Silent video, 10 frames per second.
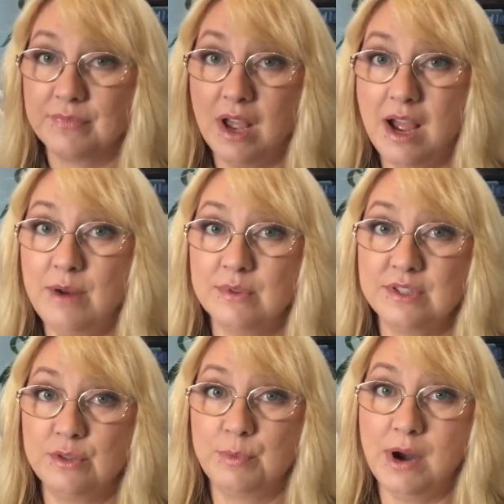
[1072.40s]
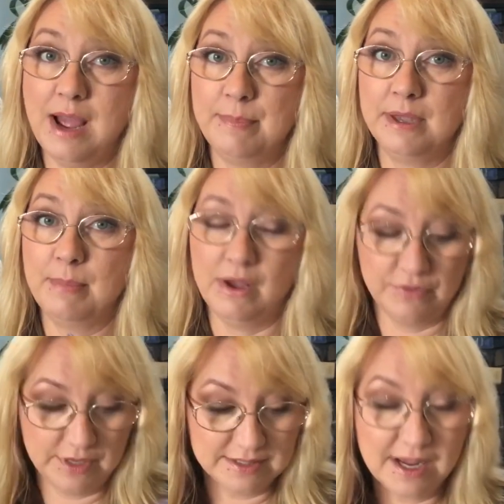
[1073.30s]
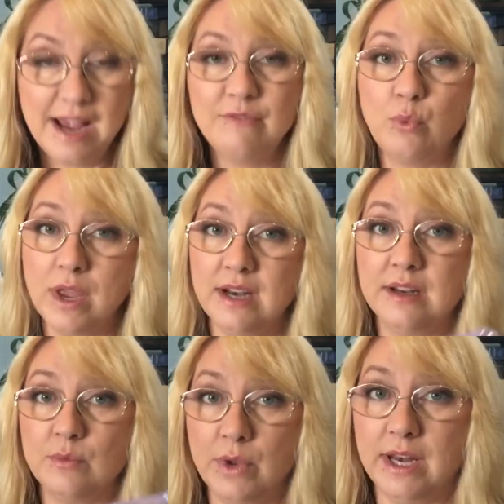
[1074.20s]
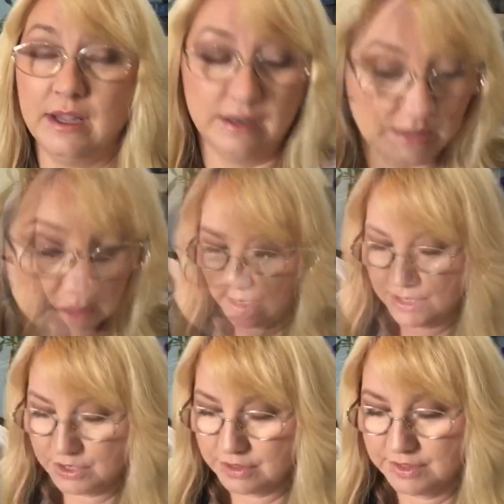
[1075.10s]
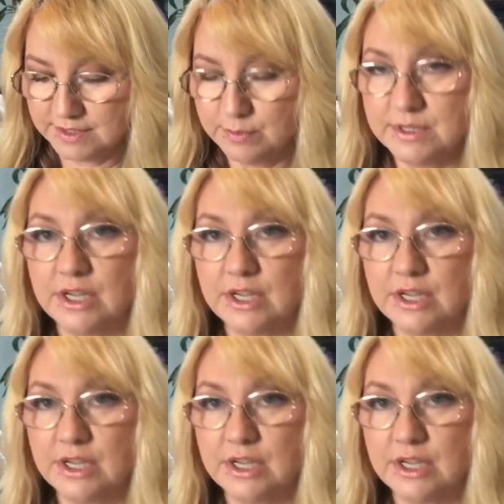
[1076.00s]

I was super happy about this. I've waited and waited. I thought this was a